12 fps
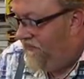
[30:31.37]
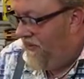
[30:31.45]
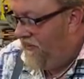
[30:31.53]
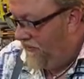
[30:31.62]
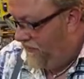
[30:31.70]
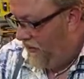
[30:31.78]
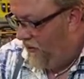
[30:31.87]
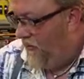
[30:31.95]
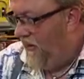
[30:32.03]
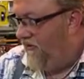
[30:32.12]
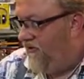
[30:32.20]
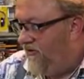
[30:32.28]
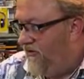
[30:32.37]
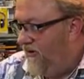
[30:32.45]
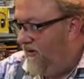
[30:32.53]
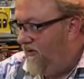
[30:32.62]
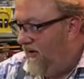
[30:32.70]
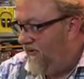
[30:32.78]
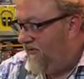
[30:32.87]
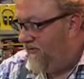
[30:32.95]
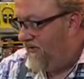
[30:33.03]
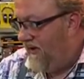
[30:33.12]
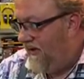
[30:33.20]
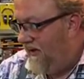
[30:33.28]
But Blue Ridge is good, yes,
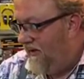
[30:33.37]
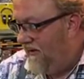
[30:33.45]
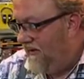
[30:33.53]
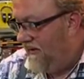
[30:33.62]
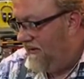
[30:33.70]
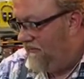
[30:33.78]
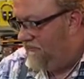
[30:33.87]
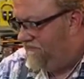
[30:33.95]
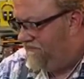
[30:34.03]
and oh